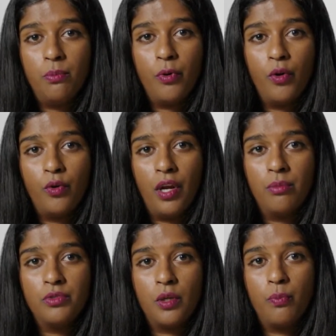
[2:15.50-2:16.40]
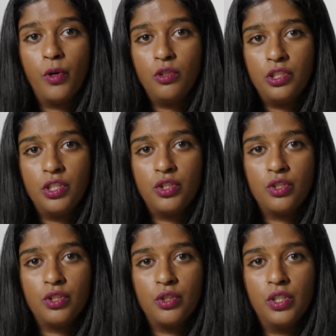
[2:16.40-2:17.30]
programs approach
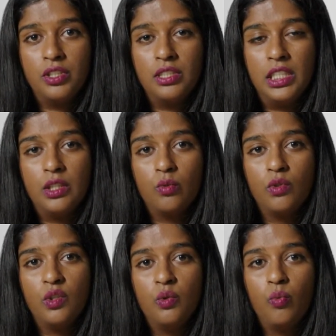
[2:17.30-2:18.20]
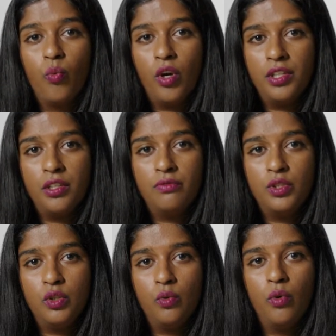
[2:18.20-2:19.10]
digital literacy through one of
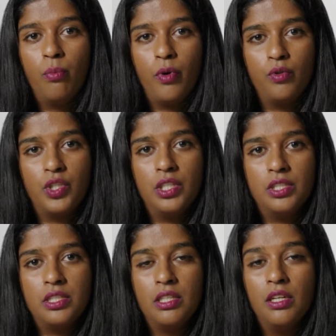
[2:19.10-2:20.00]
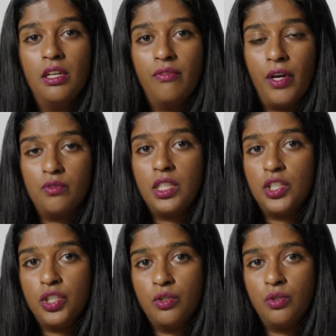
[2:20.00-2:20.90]
2 approaches:
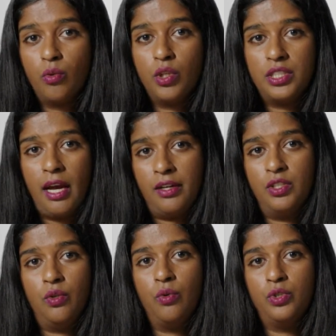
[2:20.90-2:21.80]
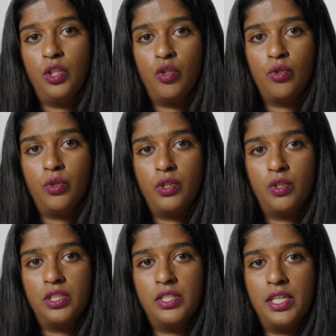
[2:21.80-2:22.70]
foundational or tactical digital
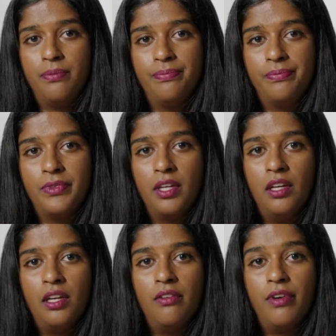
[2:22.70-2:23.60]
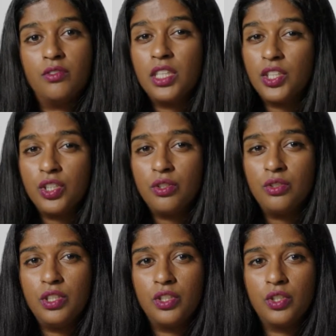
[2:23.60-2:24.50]
literacy. Foundational
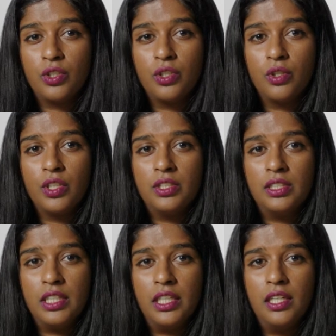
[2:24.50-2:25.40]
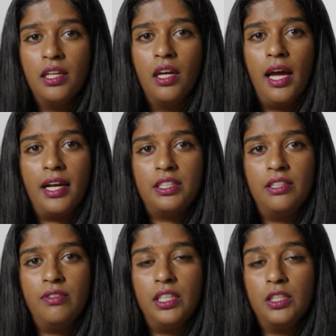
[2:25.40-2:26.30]
digital literacy
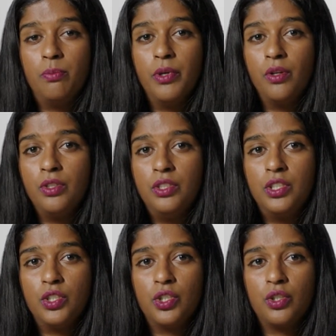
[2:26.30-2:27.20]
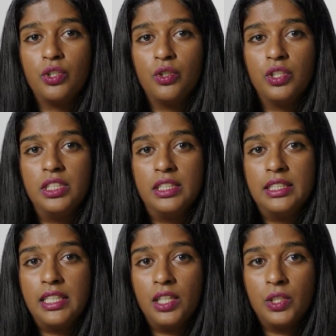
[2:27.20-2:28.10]
activities build digital literacy
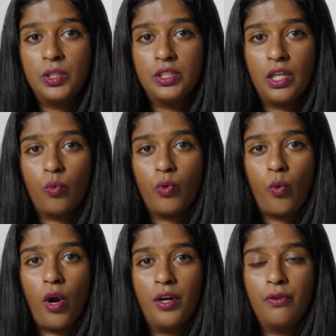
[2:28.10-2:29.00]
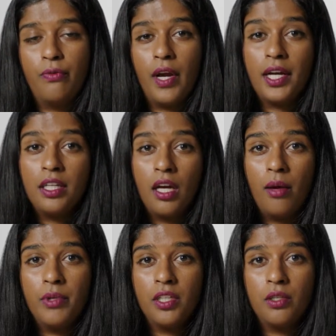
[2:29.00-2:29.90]
skills required for
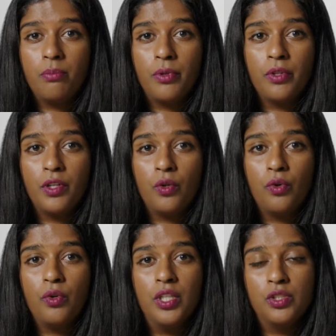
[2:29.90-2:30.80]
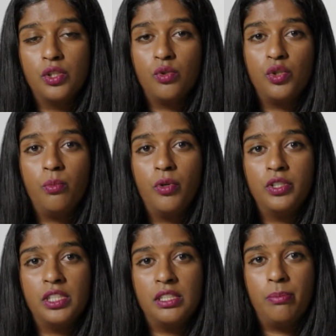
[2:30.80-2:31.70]
economic, political, and social
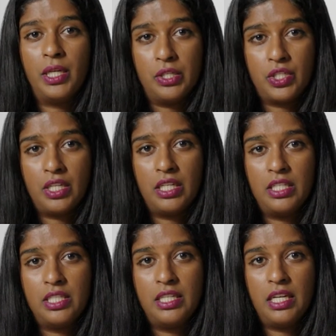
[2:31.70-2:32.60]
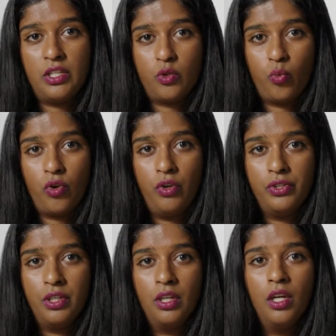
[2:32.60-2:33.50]
participation in today's
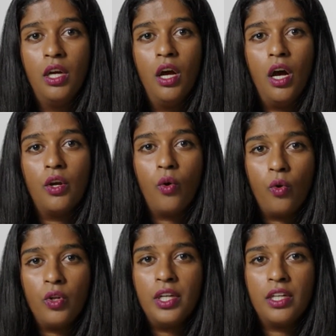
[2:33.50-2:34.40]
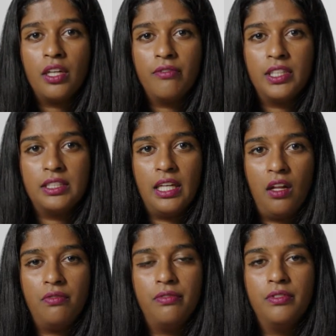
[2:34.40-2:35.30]
world, a goal in and of
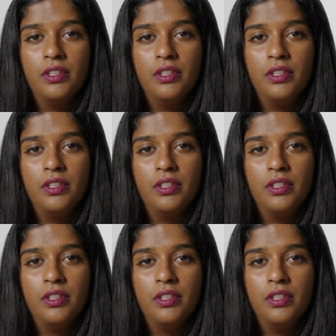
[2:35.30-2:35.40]
itself.